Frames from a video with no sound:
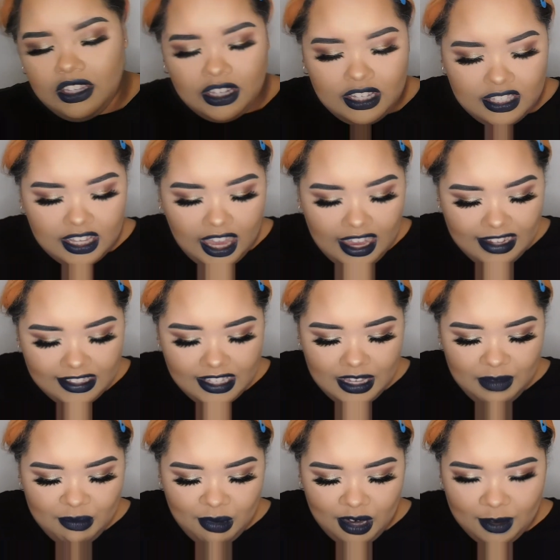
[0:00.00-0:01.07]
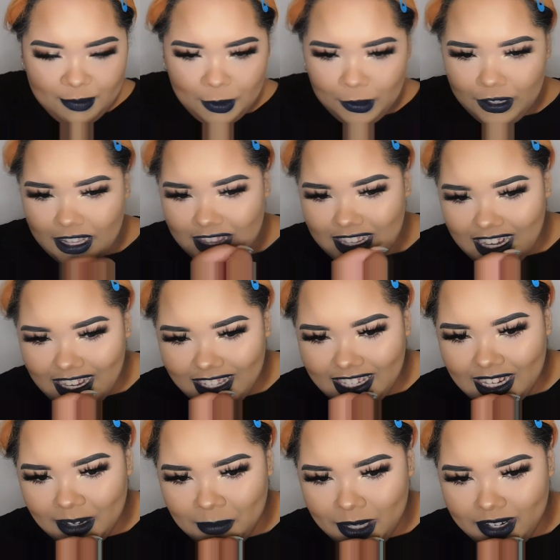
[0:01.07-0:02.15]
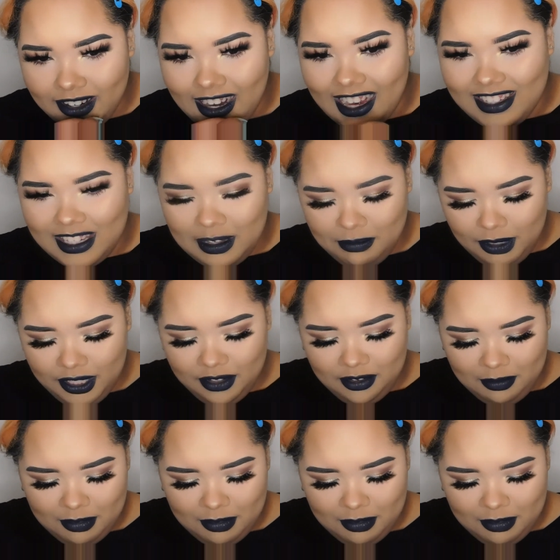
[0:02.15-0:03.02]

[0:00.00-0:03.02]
Cause I see purple, and then I look in the mirror, I see blue,